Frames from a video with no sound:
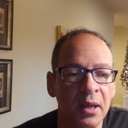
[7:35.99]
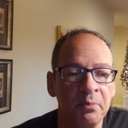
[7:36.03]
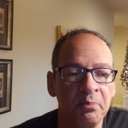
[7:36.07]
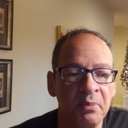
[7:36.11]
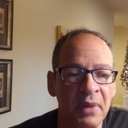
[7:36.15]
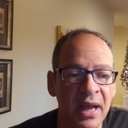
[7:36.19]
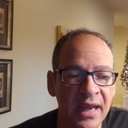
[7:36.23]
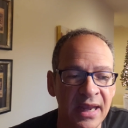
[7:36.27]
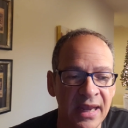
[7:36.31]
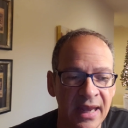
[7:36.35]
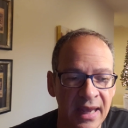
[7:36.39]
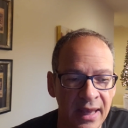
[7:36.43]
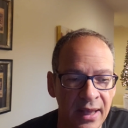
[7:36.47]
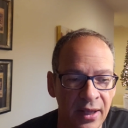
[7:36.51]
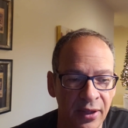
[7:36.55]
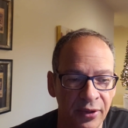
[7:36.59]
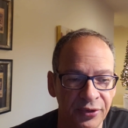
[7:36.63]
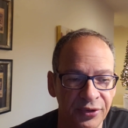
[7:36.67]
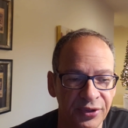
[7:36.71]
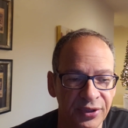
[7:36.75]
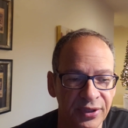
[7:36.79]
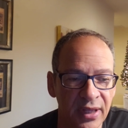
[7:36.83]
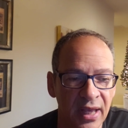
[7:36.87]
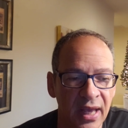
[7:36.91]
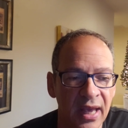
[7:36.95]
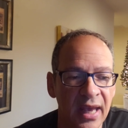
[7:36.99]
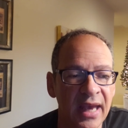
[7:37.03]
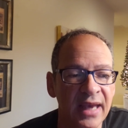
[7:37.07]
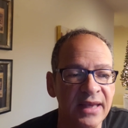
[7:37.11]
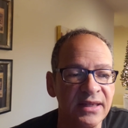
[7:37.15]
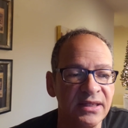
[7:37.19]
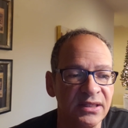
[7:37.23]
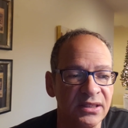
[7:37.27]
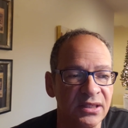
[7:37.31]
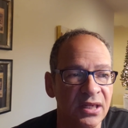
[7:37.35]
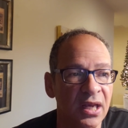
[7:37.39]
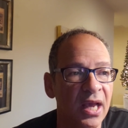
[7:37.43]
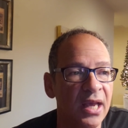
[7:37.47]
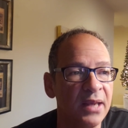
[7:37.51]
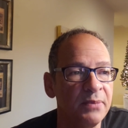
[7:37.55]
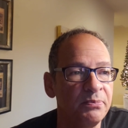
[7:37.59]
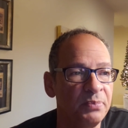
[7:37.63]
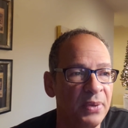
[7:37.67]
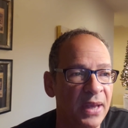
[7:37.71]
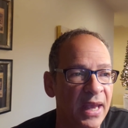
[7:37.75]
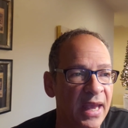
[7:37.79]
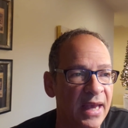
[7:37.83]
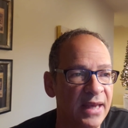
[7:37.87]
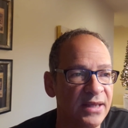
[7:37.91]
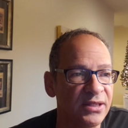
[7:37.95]
my health as time
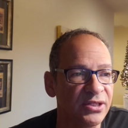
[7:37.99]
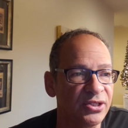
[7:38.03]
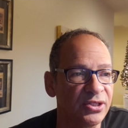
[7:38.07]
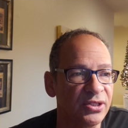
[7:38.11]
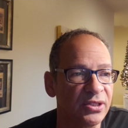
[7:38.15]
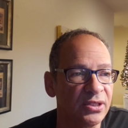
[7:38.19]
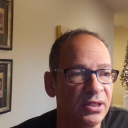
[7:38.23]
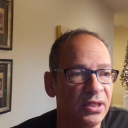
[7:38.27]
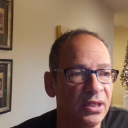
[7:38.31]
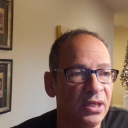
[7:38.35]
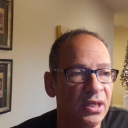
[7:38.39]
passed.